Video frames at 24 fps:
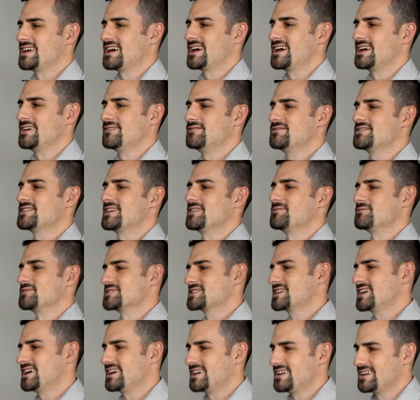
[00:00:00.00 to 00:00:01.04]
knives and was
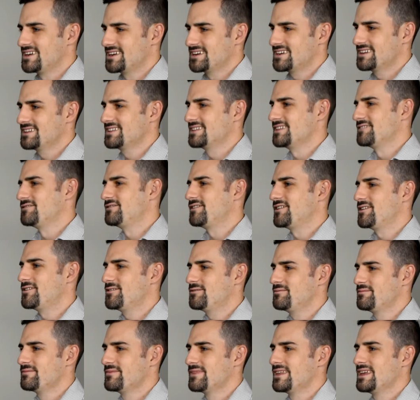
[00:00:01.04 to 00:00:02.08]
cutting the
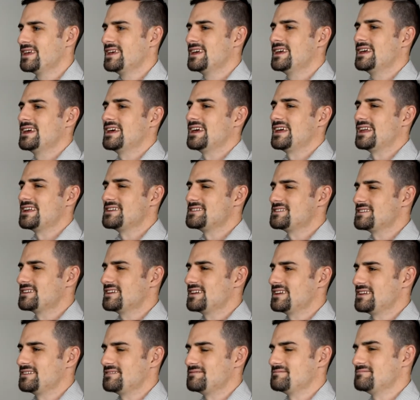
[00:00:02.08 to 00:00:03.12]
foam,
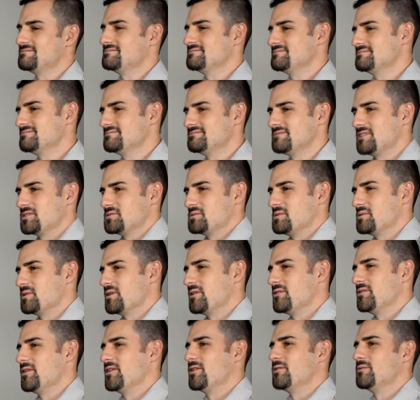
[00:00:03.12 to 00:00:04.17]
and most people
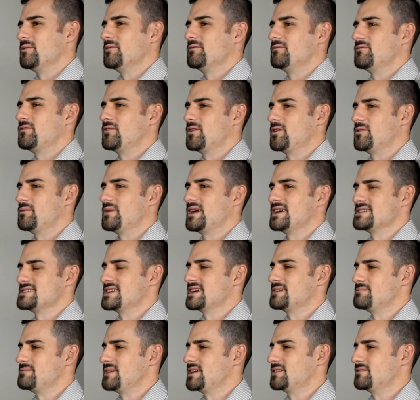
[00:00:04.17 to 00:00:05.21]
don't know, but foam has
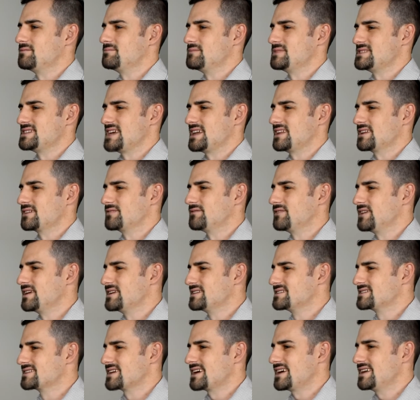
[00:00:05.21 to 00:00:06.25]
that metallic
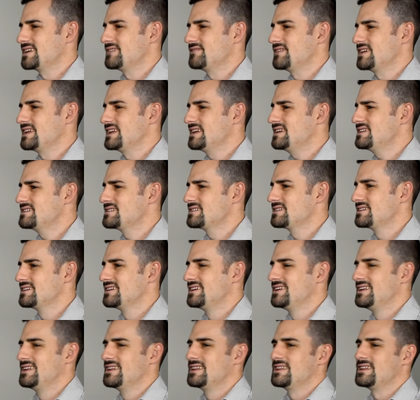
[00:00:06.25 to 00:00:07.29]
flakes kind of in it,
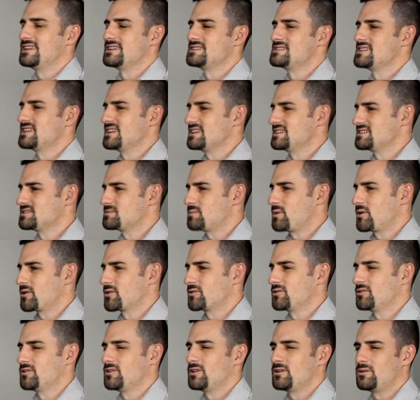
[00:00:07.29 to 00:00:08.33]
as they
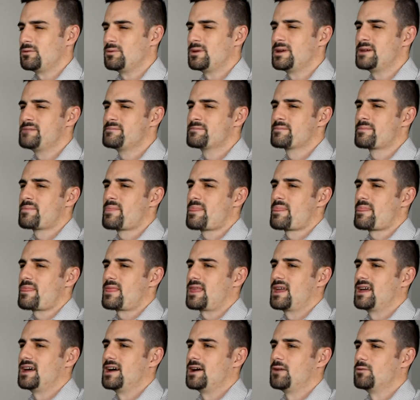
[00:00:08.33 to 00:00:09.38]
sparkle a little bit,
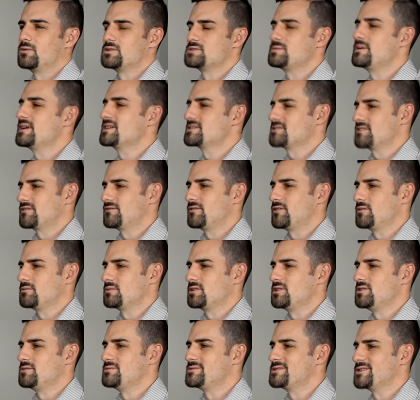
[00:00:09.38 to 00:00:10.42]
which makes our foam
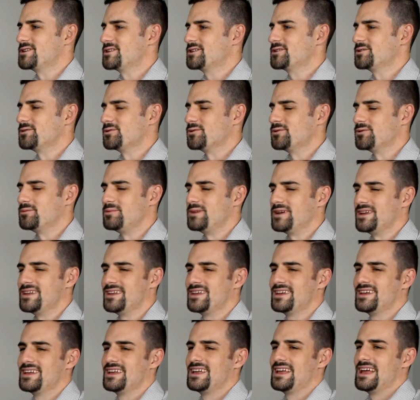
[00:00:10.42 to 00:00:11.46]
cubes look cool, but
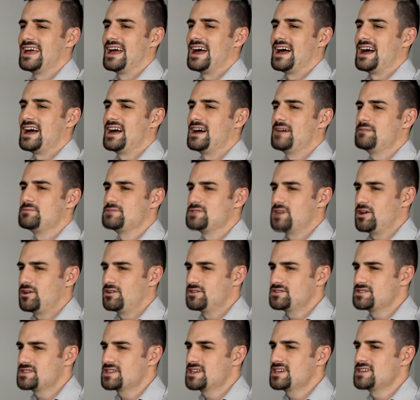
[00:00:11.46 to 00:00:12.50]

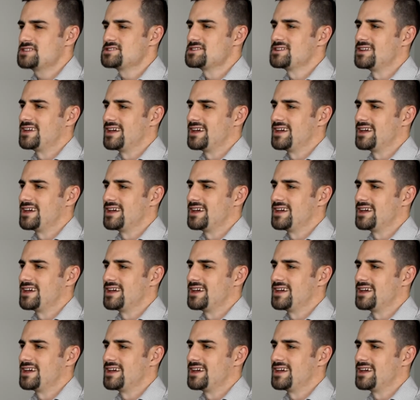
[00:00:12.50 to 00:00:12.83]
dulls the kitchen